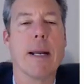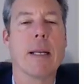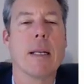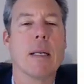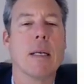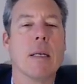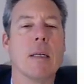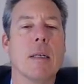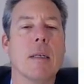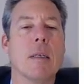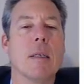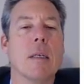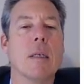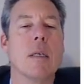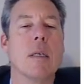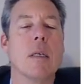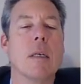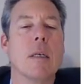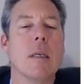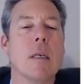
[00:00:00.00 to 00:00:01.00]
All right.
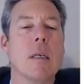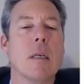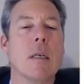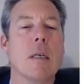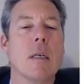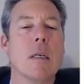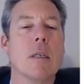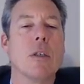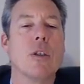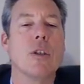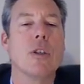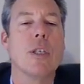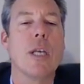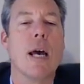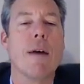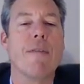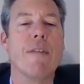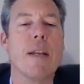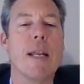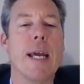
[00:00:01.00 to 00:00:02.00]

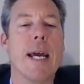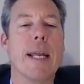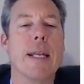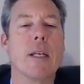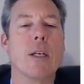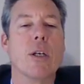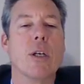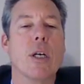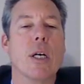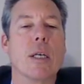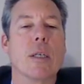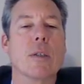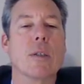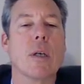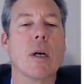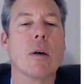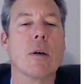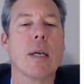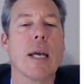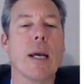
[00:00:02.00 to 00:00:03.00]
Chef and head
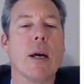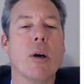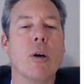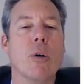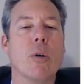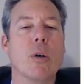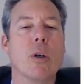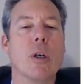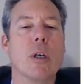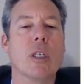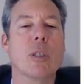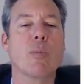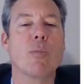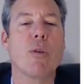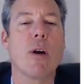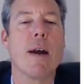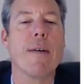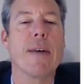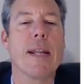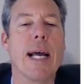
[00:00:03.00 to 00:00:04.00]
cooks. Okay, ooh,
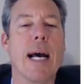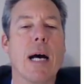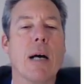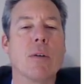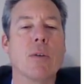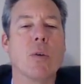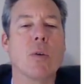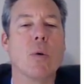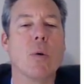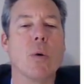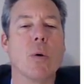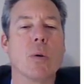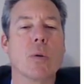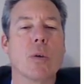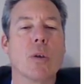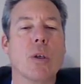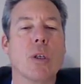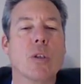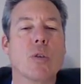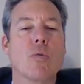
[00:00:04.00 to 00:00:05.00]
cook's private
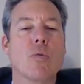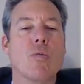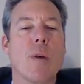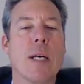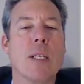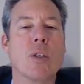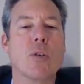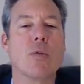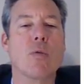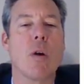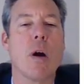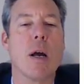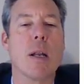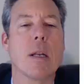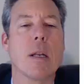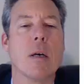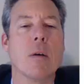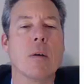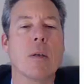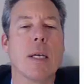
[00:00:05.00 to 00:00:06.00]
household, cook's
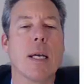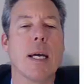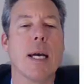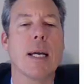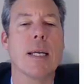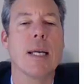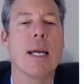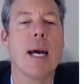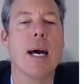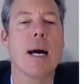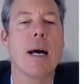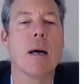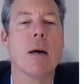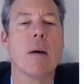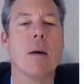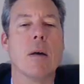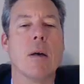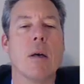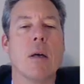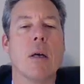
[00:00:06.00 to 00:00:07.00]
restaurant. Okay,
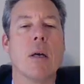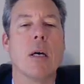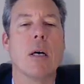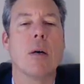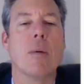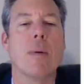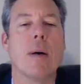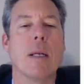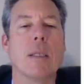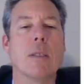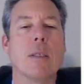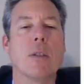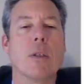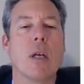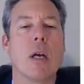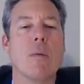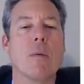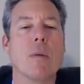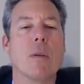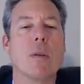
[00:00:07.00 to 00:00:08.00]
yeah.
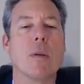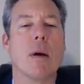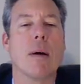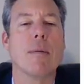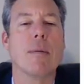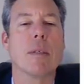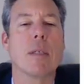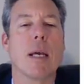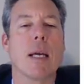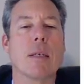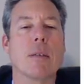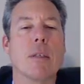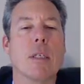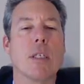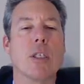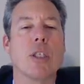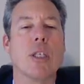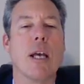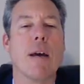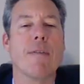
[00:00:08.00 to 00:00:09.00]
Well, let's go with, I was
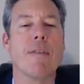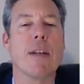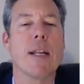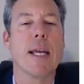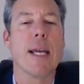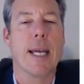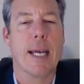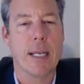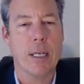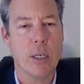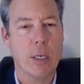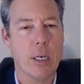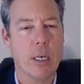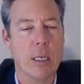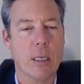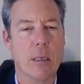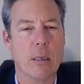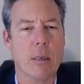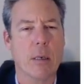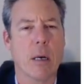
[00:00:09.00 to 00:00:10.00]
actually a chef and a
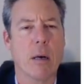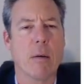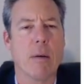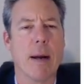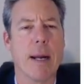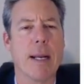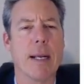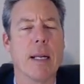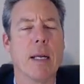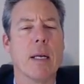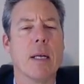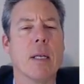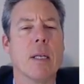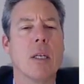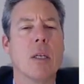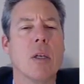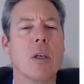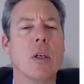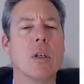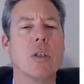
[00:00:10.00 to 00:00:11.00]
head cook. All right.
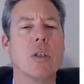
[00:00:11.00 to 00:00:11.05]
